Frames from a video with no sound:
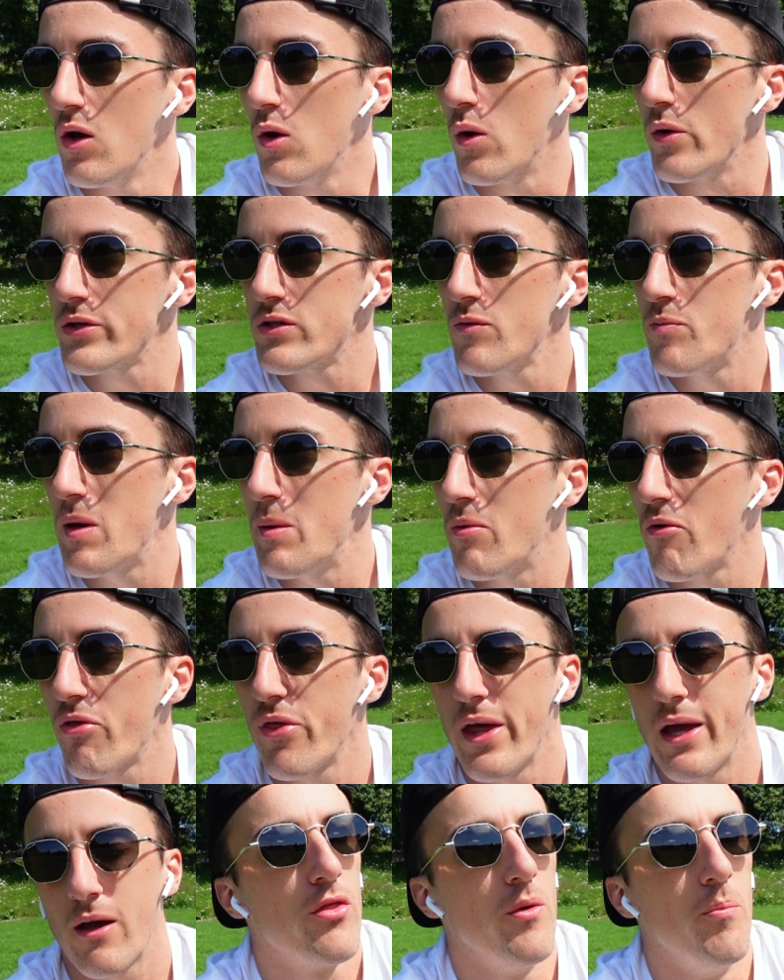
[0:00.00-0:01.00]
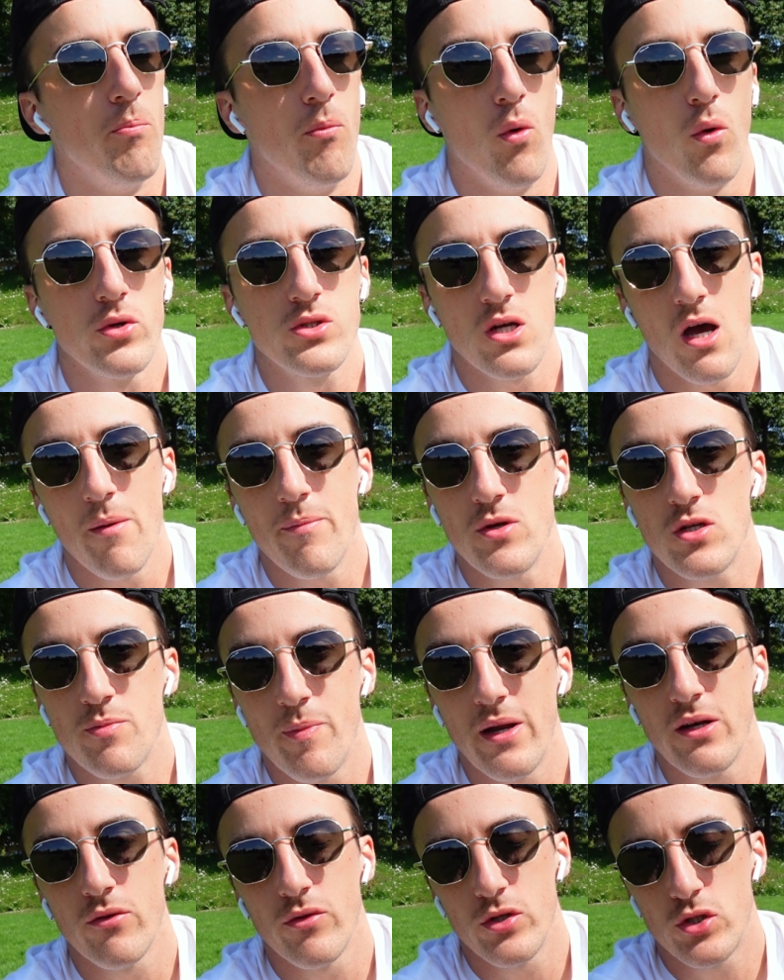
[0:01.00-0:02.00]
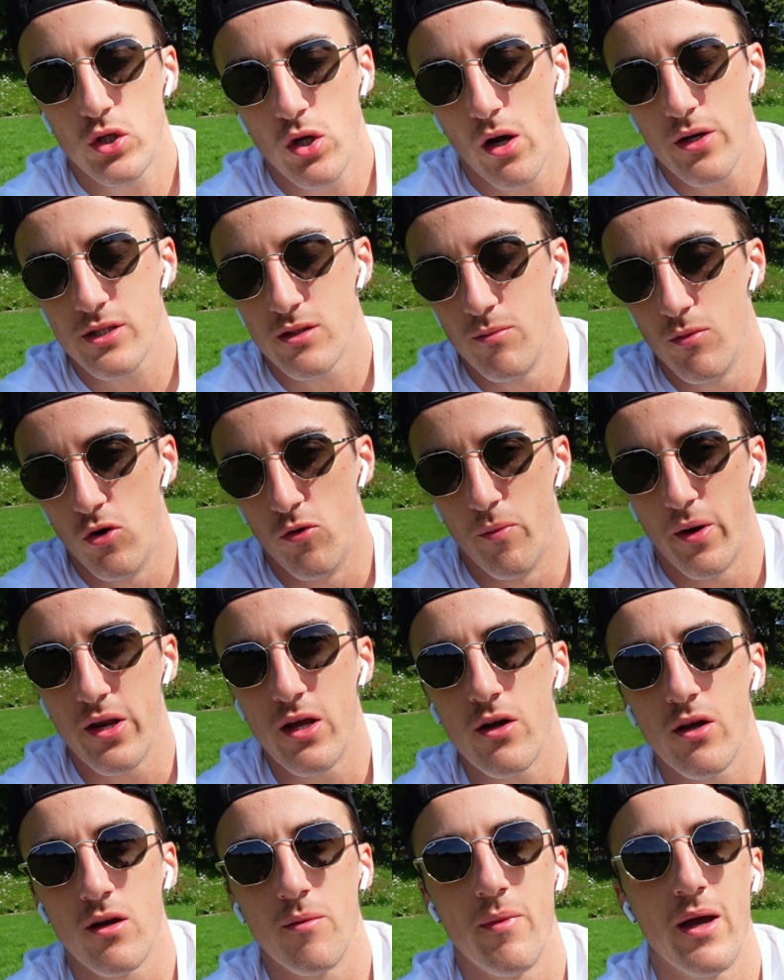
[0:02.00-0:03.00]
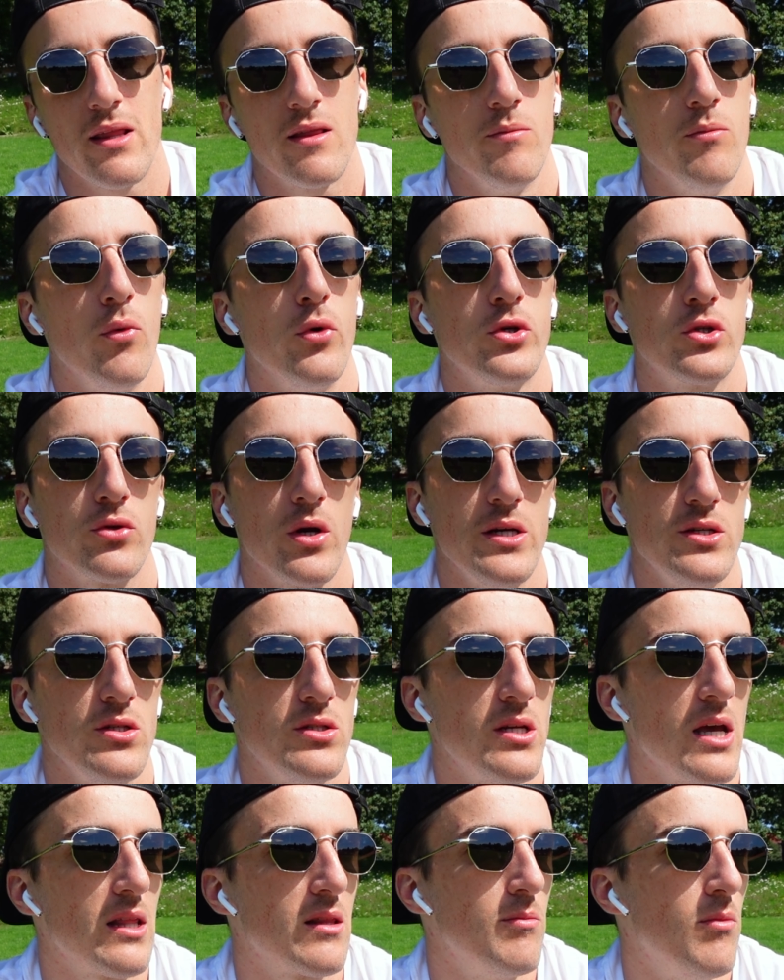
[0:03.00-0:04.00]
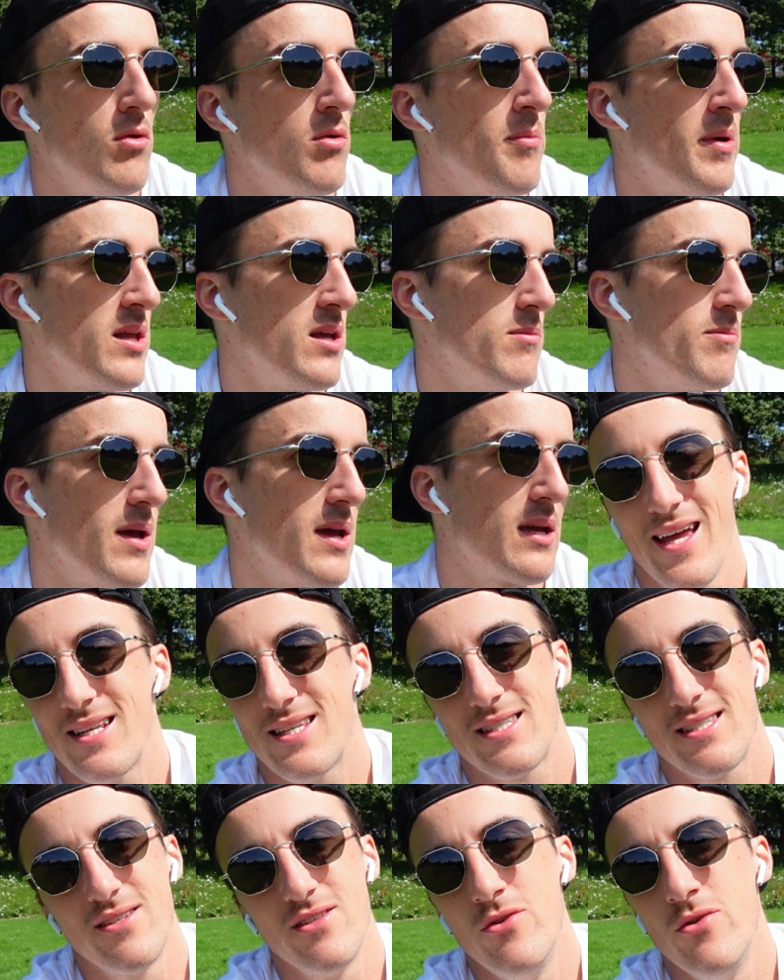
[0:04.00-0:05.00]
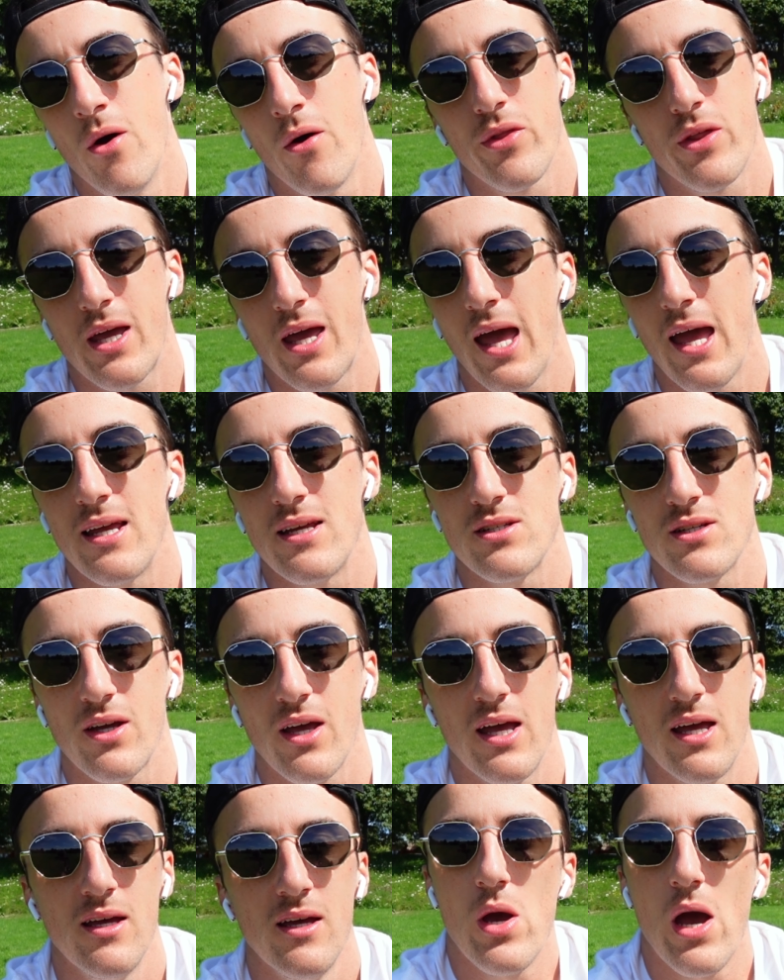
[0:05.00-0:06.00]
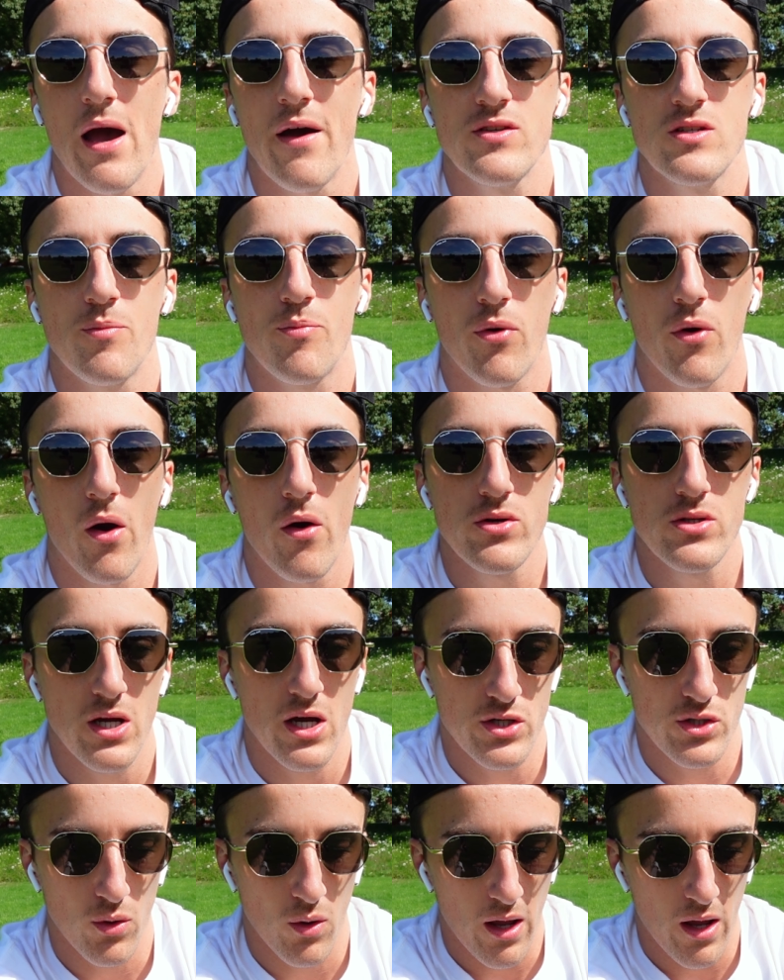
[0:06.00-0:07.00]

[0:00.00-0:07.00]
Lots of people think the more time you spend on the charts, the more money you're gonna make. The more trades you take, the more money you make. It's not the case, okay? You have to prioritize your